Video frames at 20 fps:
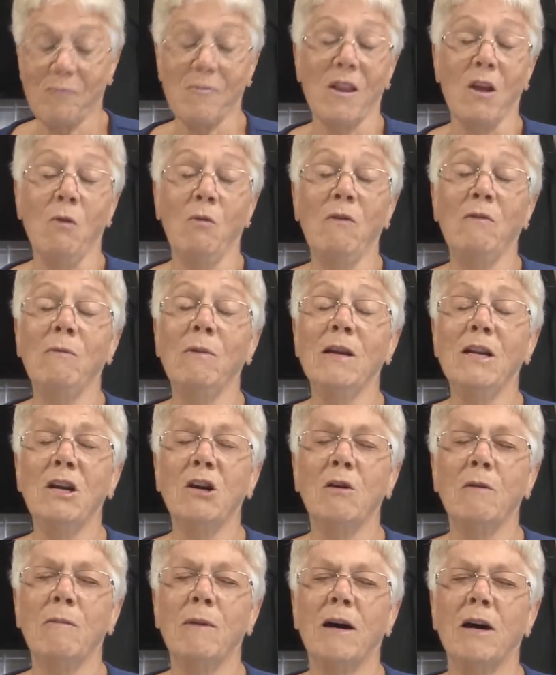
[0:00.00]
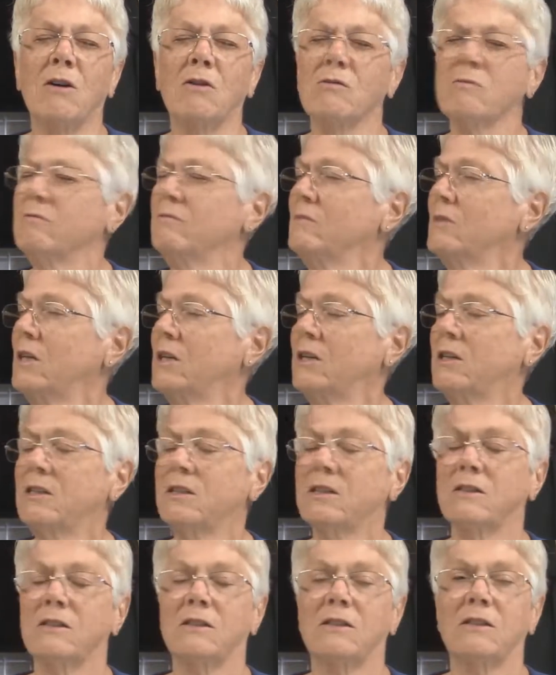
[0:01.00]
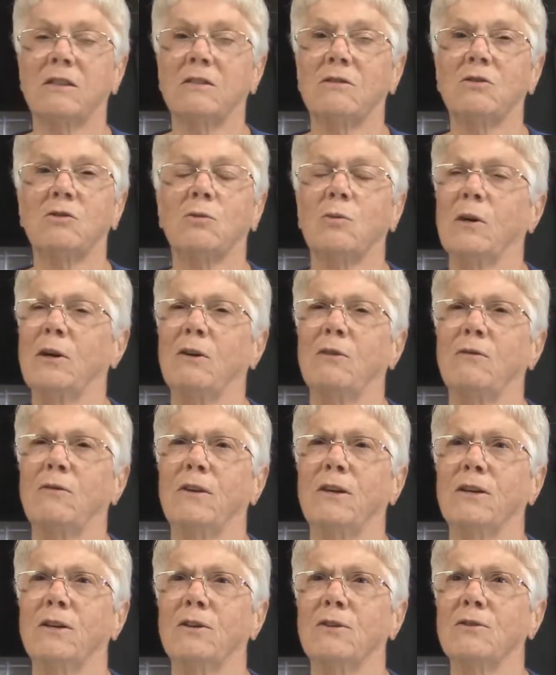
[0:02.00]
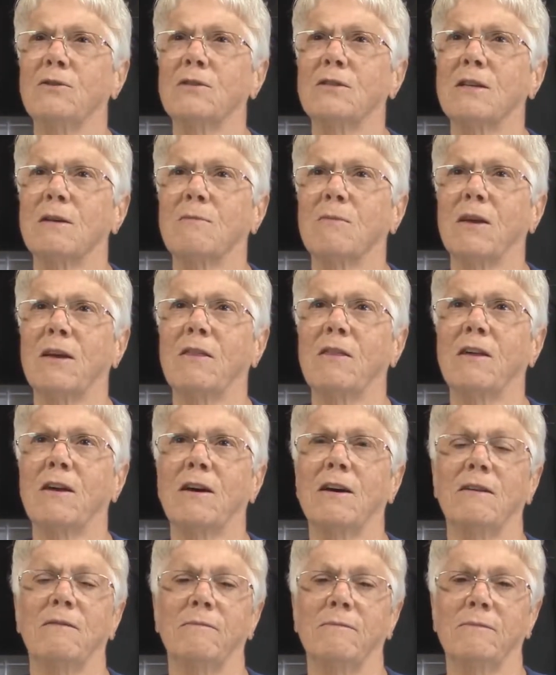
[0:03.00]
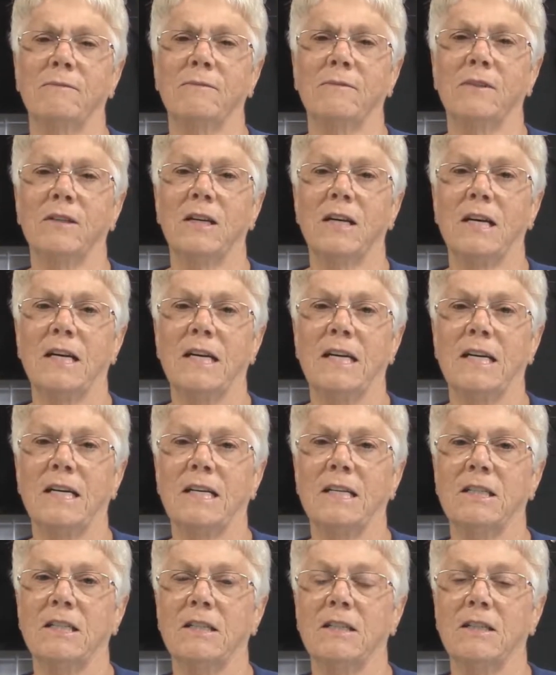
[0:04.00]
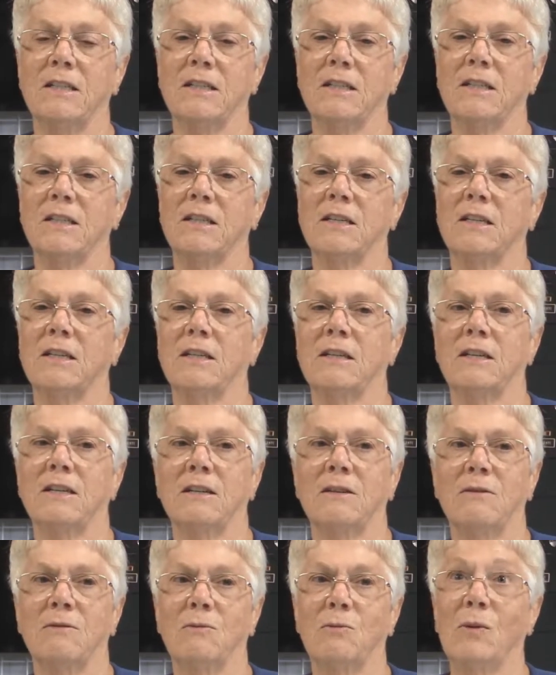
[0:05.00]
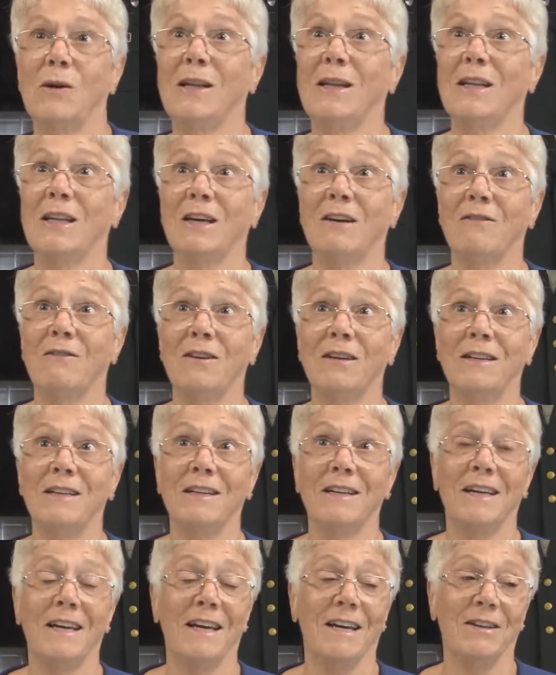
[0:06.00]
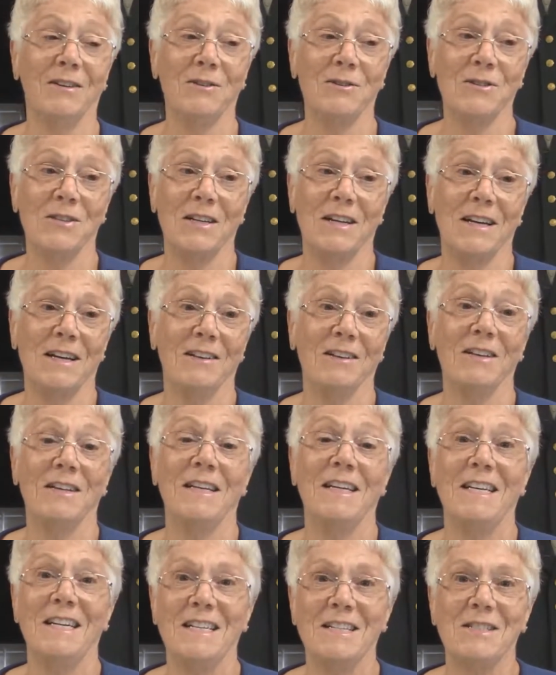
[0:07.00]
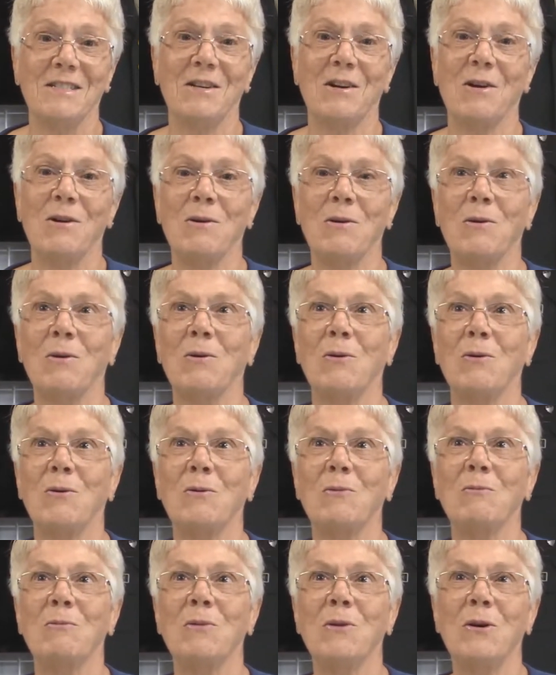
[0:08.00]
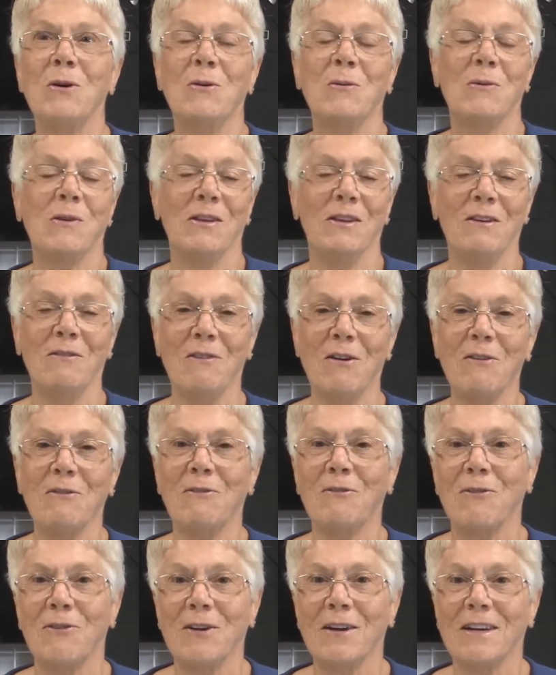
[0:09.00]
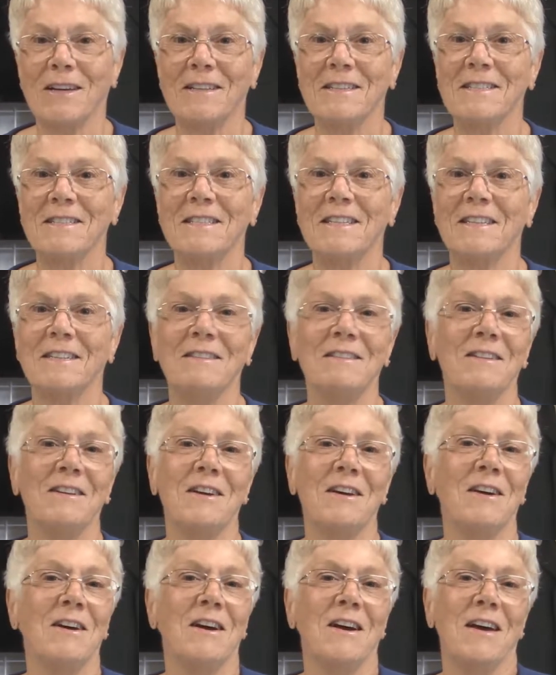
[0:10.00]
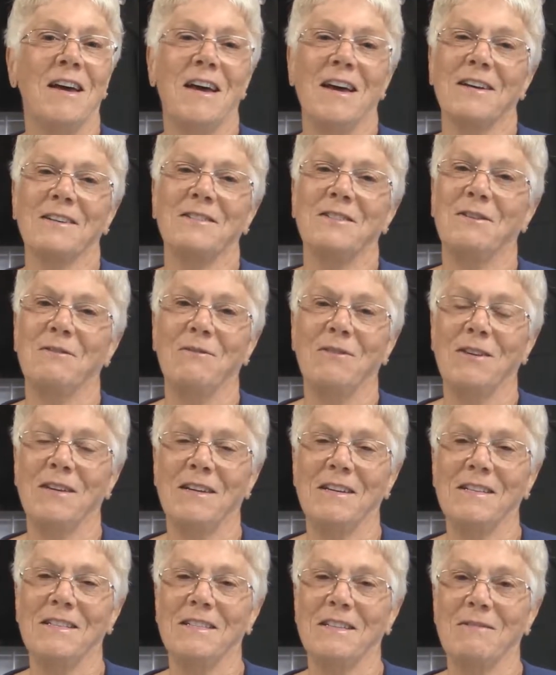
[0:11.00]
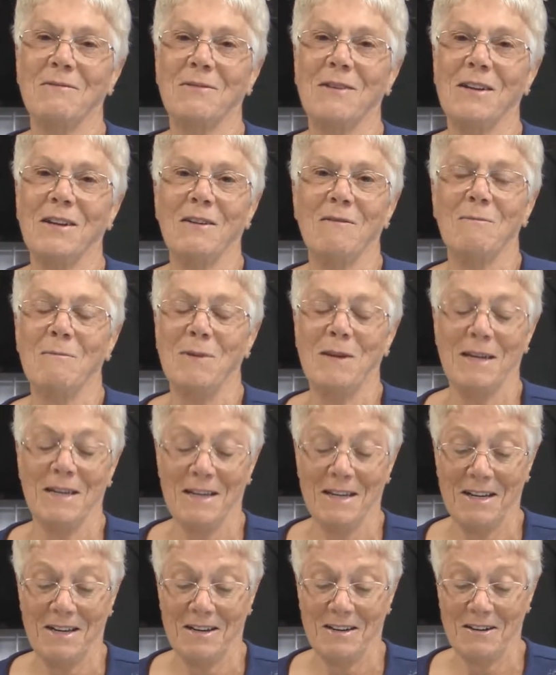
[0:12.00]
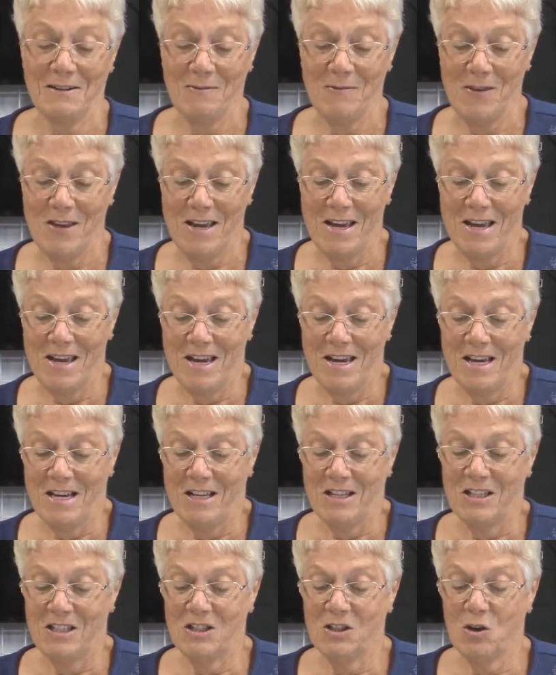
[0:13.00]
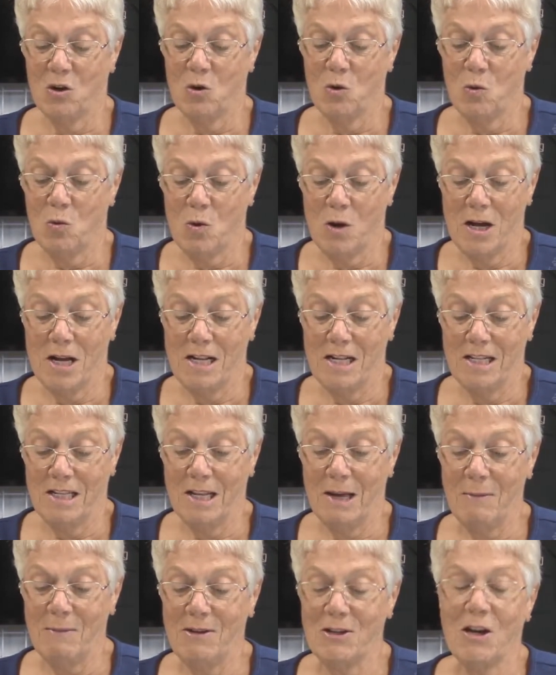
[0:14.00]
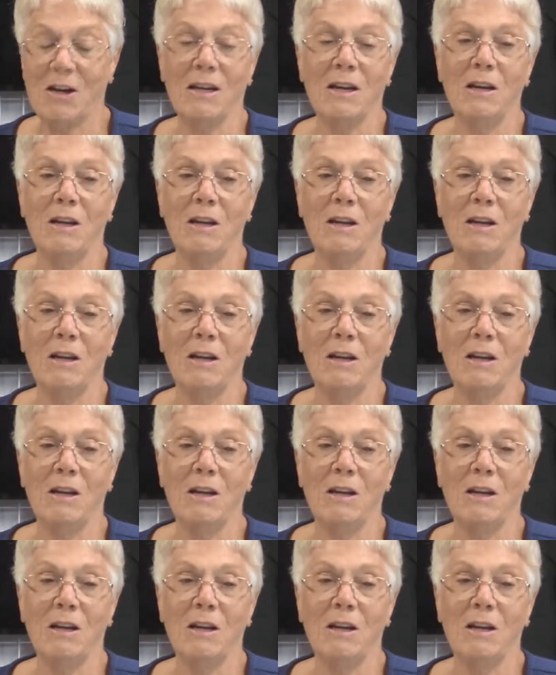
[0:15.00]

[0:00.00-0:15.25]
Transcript: we've been here about 12 years, something like that, and we love it. Anderson Island is our home. We love our friends and activities, and we love being here. So let me talk to you a